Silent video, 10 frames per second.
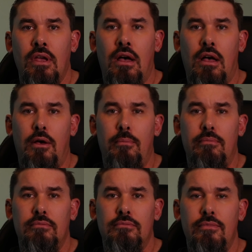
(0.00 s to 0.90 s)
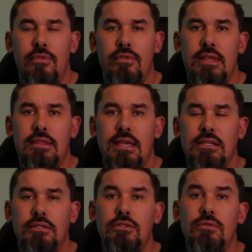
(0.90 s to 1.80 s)
that they
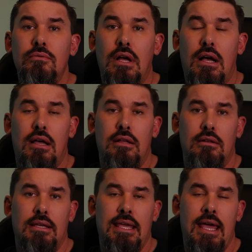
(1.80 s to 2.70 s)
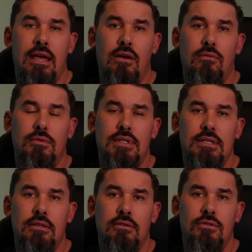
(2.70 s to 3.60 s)
do not count
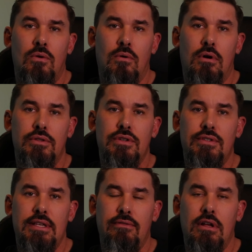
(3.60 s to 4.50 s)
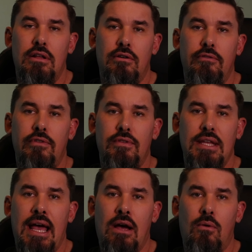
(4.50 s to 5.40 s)
towards your
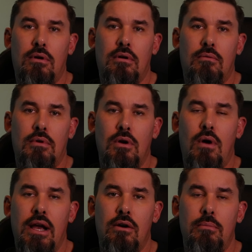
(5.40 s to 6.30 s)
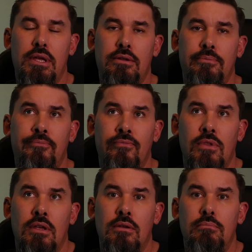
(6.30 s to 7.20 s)
750-hour requirement
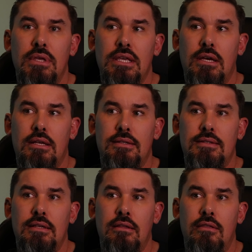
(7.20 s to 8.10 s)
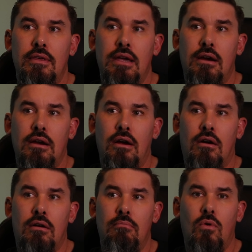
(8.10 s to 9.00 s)
because they
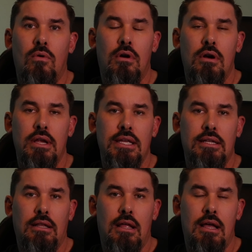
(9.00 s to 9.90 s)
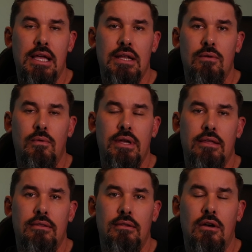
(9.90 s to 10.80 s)
are more in line
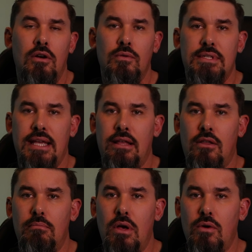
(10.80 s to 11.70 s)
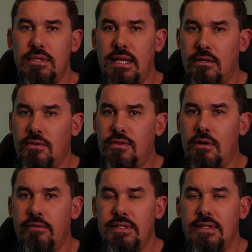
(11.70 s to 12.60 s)
with hotel motel
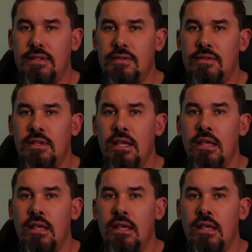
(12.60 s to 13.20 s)
services,